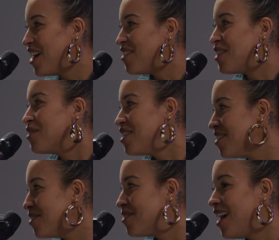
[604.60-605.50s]
y'all don't
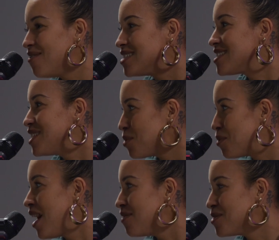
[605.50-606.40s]
know, obviously we're
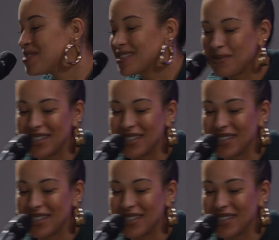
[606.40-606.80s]
rivals,